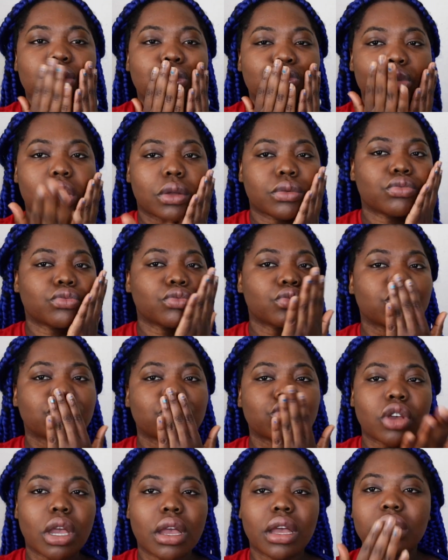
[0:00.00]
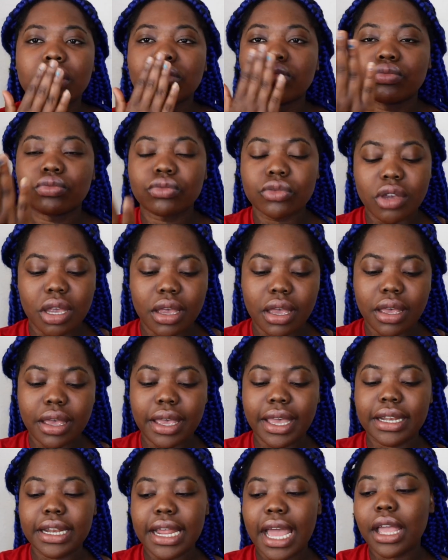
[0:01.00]

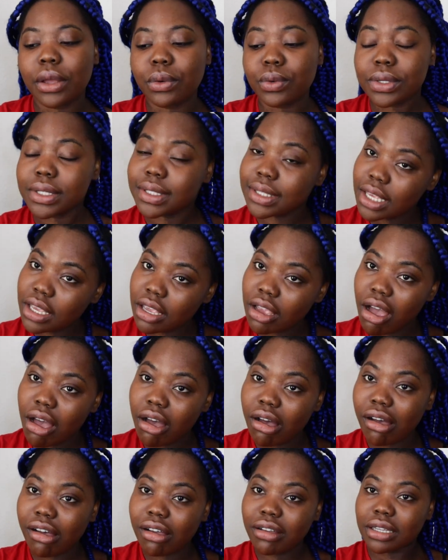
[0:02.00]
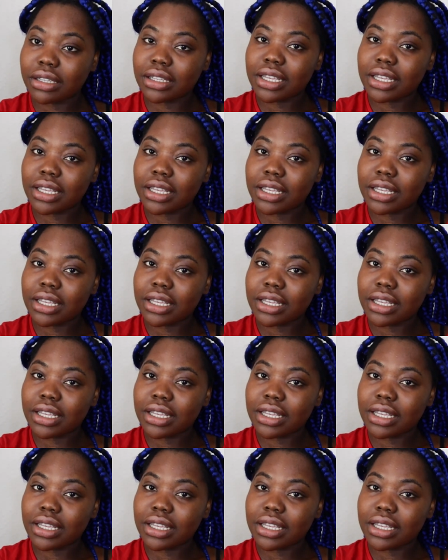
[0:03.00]
And I will see y'all